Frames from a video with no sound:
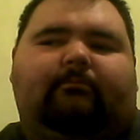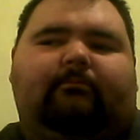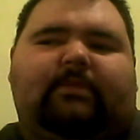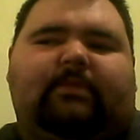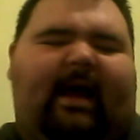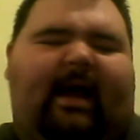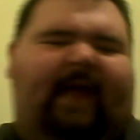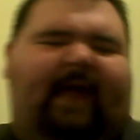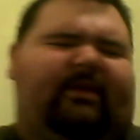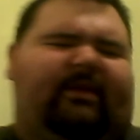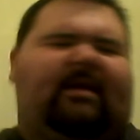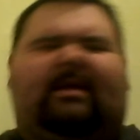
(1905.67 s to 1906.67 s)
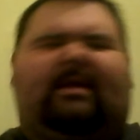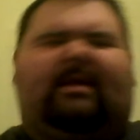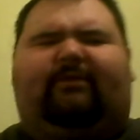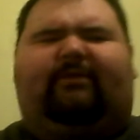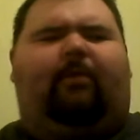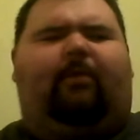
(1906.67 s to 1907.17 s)
See, I think it's
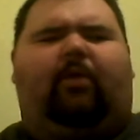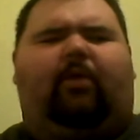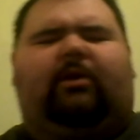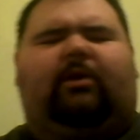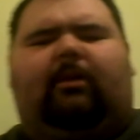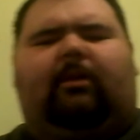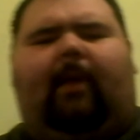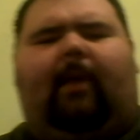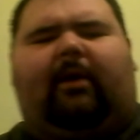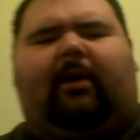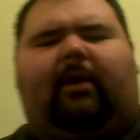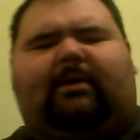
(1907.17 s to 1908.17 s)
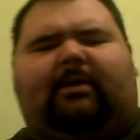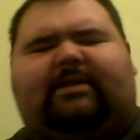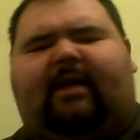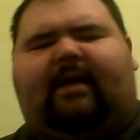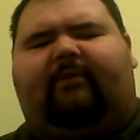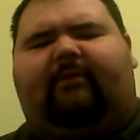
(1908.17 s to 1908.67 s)
very important to look at the marketing side
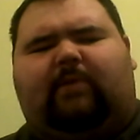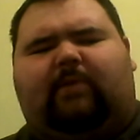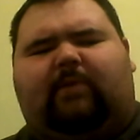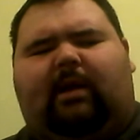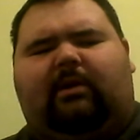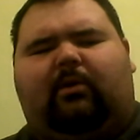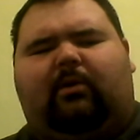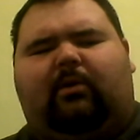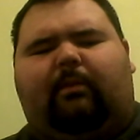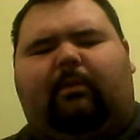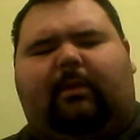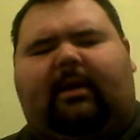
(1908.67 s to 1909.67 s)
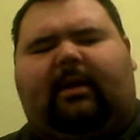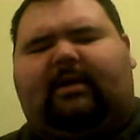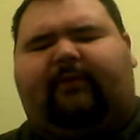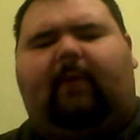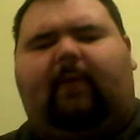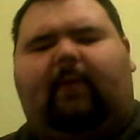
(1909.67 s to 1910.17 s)
of it as well. I think that's
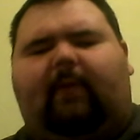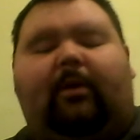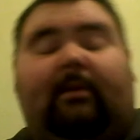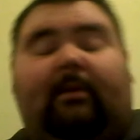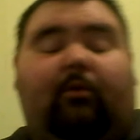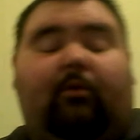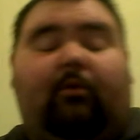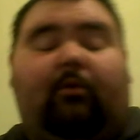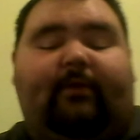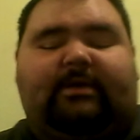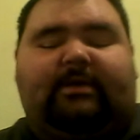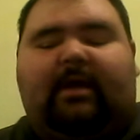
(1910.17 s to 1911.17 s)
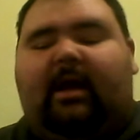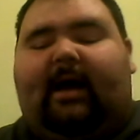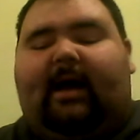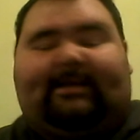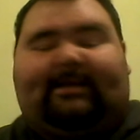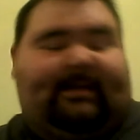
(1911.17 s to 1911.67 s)
very important in movies,
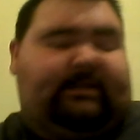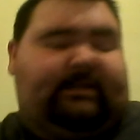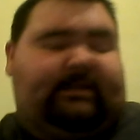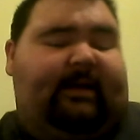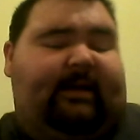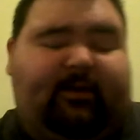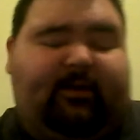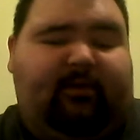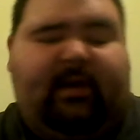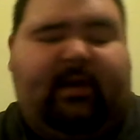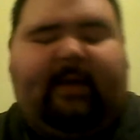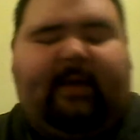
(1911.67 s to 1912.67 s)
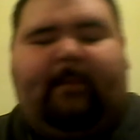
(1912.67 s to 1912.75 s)
as it is in everything, really.